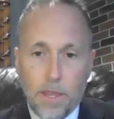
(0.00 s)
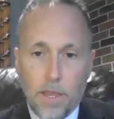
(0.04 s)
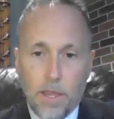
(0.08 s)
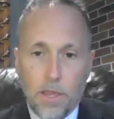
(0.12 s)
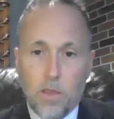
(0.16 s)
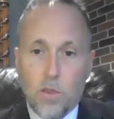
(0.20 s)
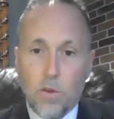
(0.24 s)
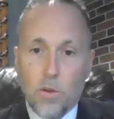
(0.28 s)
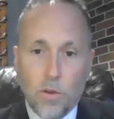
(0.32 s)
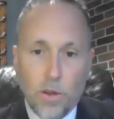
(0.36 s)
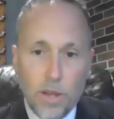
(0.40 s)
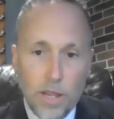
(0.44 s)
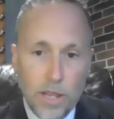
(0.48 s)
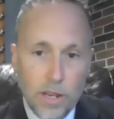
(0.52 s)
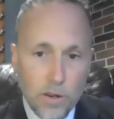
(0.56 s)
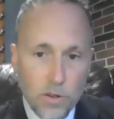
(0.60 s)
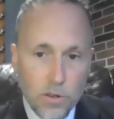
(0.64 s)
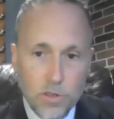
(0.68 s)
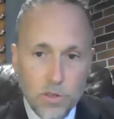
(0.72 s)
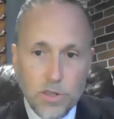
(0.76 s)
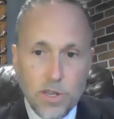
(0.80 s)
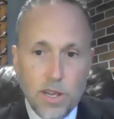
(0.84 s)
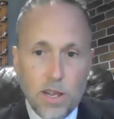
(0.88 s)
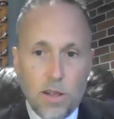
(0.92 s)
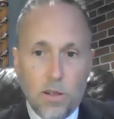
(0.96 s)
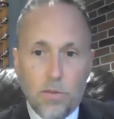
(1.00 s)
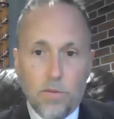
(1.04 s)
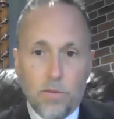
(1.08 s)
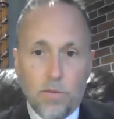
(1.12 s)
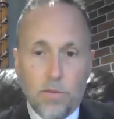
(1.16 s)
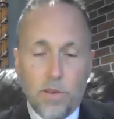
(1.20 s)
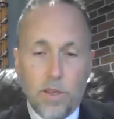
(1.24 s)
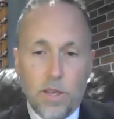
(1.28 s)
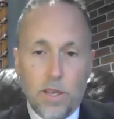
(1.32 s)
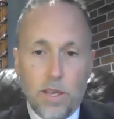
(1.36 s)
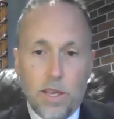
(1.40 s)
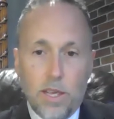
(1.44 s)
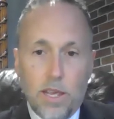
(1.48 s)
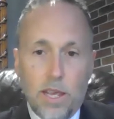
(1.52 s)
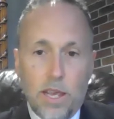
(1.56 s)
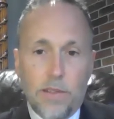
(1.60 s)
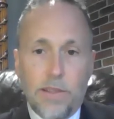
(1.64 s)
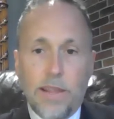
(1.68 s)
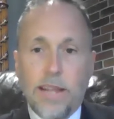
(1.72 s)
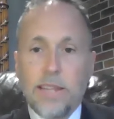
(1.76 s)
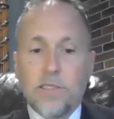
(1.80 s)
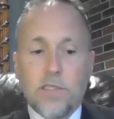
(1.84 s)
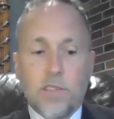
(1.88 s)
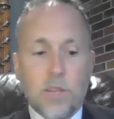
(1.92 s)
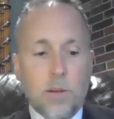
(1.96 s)
your inner self. And
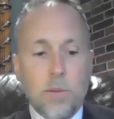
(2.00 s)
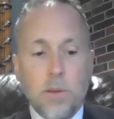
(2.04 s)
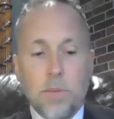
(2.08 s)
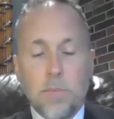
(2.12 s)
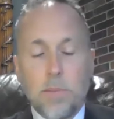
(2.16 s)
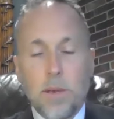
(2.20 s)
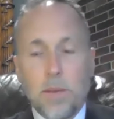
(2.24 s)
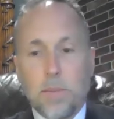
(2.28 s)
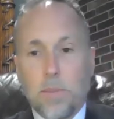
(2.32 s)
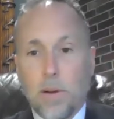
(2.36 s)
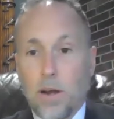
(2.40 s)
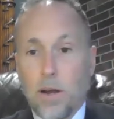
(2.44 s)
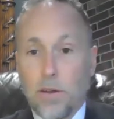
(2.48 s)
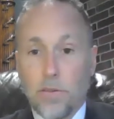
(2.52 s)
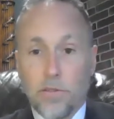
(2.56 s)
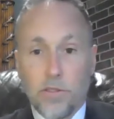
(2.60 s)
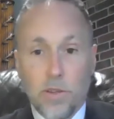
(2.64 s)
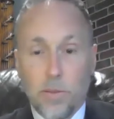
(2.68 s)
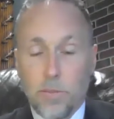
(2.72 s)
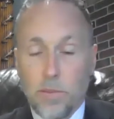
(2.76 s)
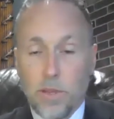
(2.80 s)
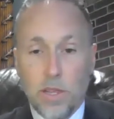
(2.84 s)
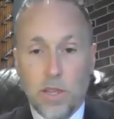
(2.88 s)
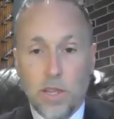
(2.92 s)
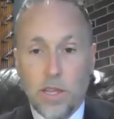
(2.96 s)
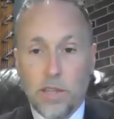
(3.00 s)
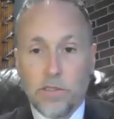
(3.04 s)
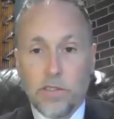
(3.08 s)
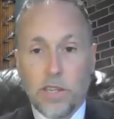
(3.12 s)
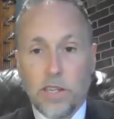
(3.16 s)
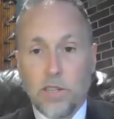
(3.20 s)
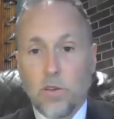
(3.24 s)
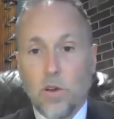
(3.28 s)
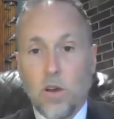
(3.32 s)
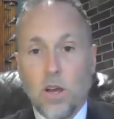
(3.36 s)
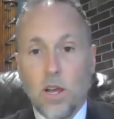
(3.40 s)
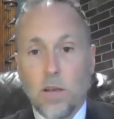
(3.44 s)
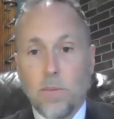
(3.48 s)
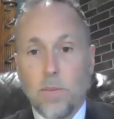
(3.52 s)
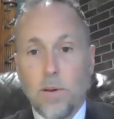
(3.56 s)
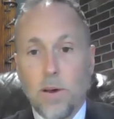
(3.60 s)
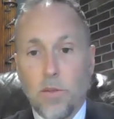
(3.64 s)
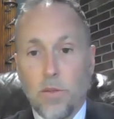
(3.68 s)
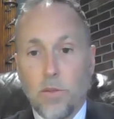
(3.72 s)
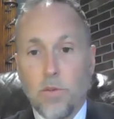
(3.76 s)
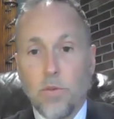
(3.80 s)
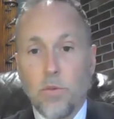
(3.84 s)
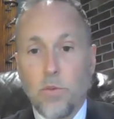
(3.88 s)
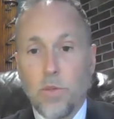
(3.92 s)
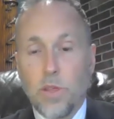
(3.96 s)
that's going to be a big part of some of the things I talk about
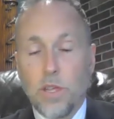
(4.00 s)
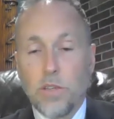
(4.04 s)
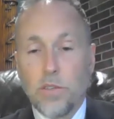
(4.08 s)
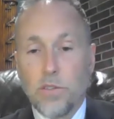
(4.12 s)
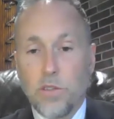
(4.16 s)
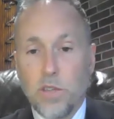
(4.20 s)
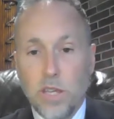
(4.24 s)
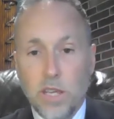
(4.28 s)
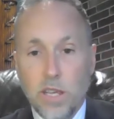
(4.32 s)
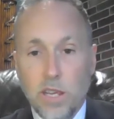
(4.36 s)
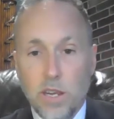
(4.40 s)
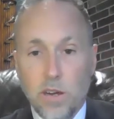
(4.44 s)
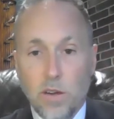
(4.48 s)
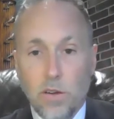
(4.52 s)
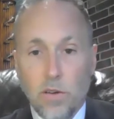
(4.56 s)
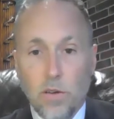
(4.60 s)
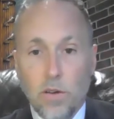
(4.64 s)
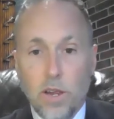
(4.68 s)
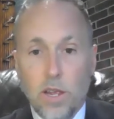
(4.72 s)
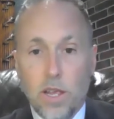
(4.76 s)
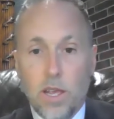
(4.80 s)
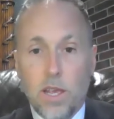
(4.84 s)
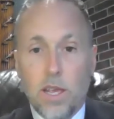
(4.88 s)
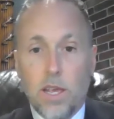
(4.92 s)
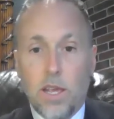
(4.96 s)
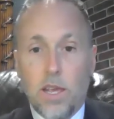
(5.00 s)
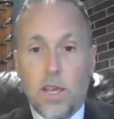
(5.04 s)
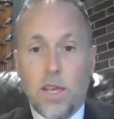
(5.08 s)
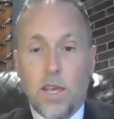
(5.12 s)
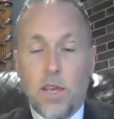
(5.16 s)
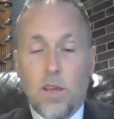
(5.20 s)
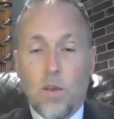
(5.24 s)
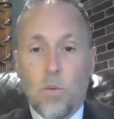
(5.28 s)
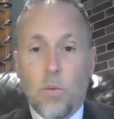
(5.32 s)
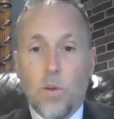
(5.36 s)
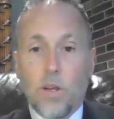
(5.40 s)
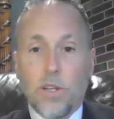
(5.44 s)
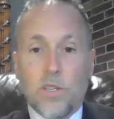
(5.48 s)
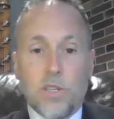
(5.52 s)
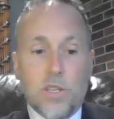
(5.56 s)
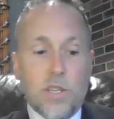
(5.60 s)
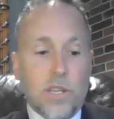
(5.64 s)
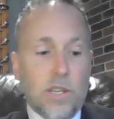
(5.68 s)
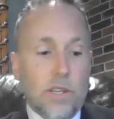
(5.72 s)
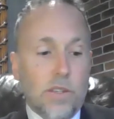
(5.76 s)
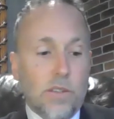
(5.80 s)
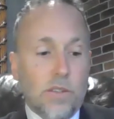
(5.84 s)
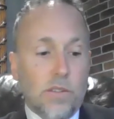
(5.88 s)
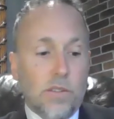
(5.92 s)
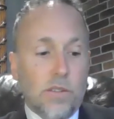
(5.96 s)
through this year, which
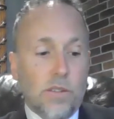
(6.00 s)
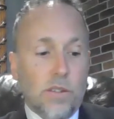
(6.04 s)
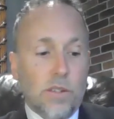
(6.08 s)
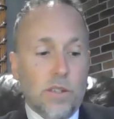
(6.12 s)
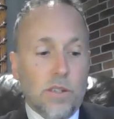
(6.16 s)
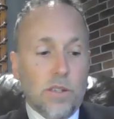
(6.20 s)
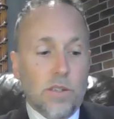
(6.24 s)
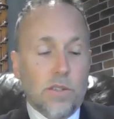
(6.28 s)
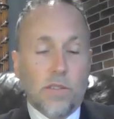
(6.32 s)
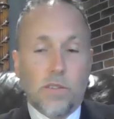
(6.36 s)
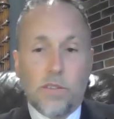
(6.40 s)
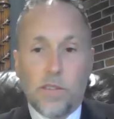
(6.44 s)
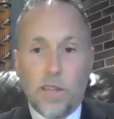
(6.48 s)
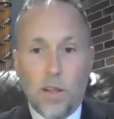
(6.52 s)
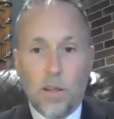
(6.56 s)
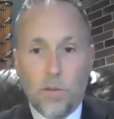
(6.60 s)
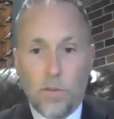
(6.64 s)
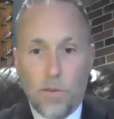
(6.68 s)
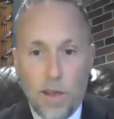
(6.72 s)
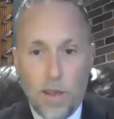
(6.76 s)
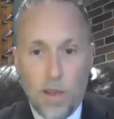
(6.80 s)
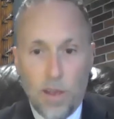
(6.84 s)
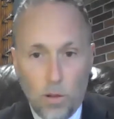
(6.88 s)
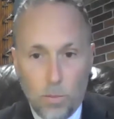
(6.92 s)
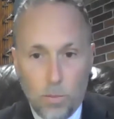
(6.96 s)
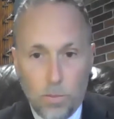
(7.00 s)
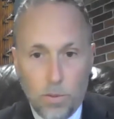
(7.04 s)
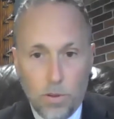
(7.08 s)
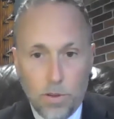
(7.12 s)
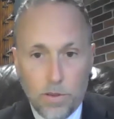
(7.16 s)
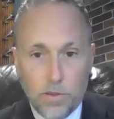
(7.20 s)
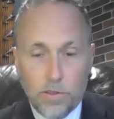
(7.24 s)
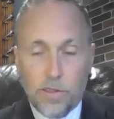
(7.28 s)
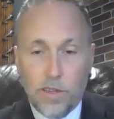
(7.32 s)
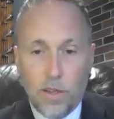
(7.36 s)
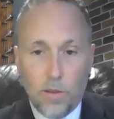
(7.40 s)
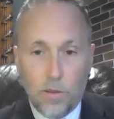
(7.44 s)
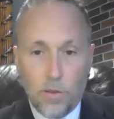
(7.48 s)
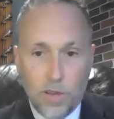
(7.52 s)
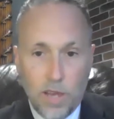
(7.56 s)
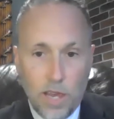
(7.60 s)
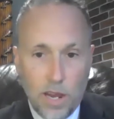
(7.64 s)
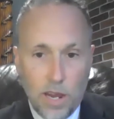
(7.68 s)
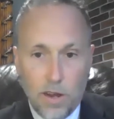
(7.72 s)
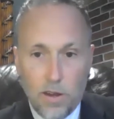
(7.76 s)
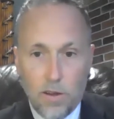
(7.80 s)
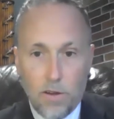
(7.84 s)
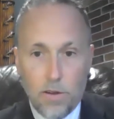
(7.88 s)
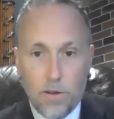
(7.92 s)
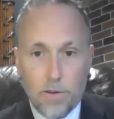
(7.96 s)
is self-help,
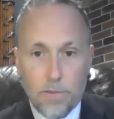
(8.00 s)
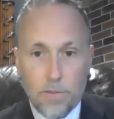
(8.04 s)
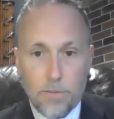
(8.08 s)
self-care,